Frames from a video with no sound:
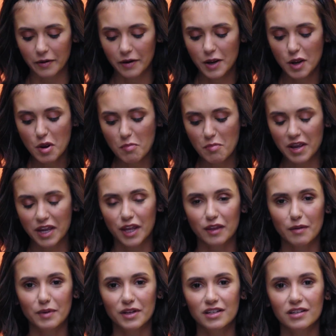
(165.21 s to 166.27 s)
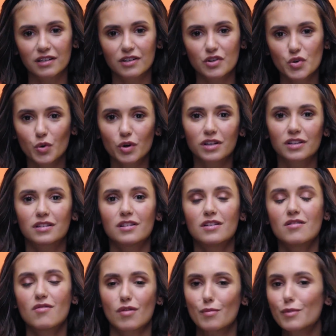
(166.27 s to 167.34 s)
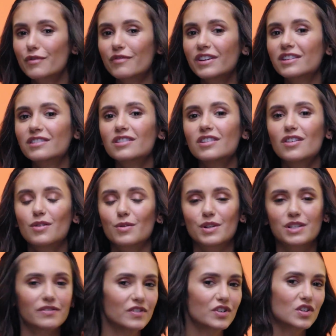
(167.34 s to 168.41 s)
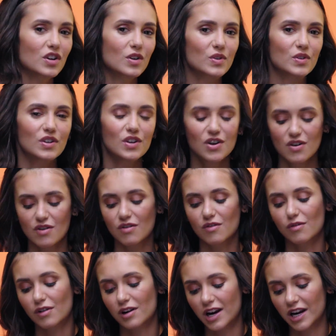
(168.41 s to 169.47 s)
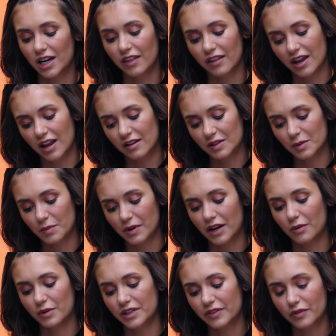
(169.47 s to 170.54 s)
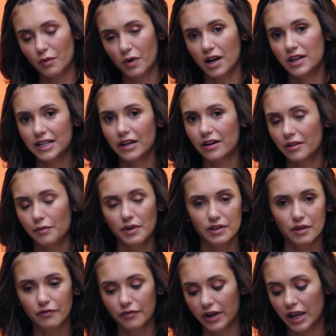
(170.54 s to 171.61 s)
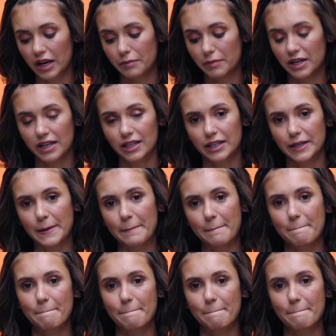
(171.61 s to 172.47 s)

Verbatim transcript: on making them into shorts or movies or TV shows or anything else, but I always have to write it down, otherwise, I'll forget immediately.